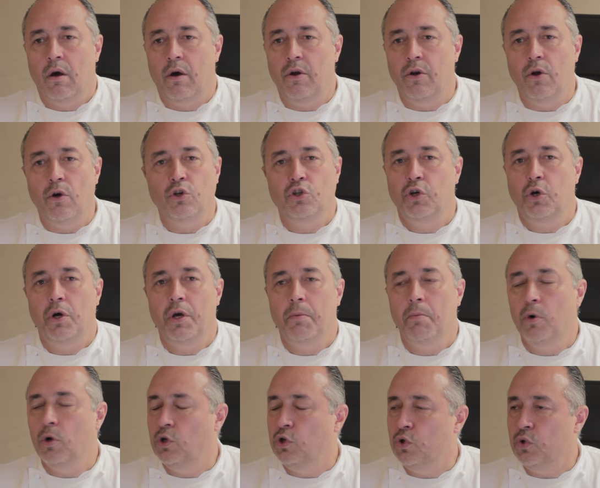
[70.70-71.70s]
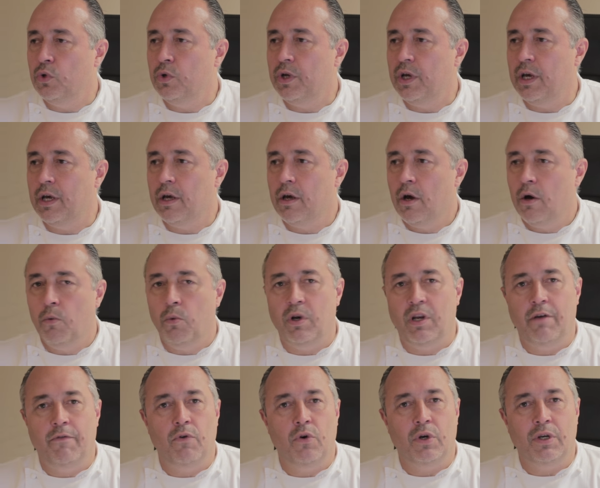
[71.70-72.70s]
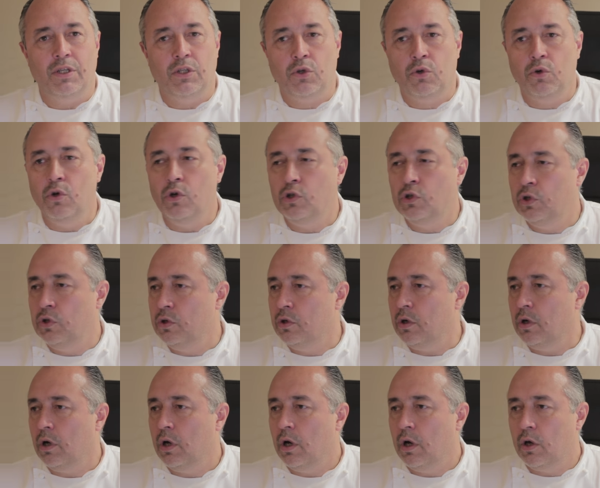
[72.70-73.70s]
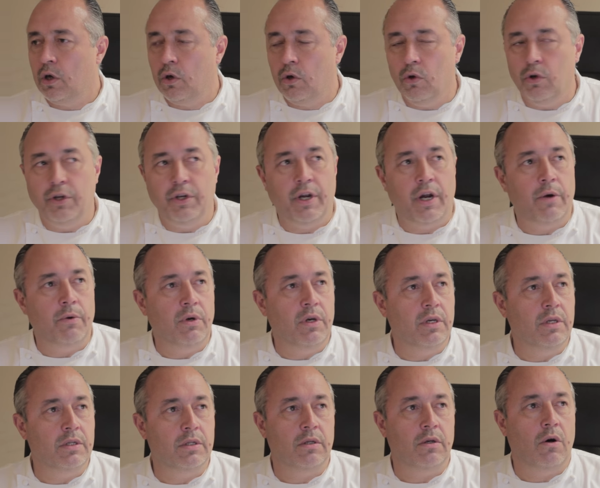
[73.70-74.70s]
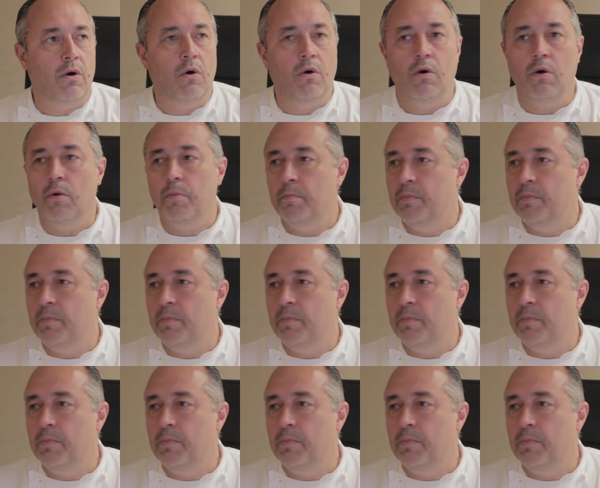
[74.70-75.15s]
an enjoyable journey, whatever is culture, culinaries, or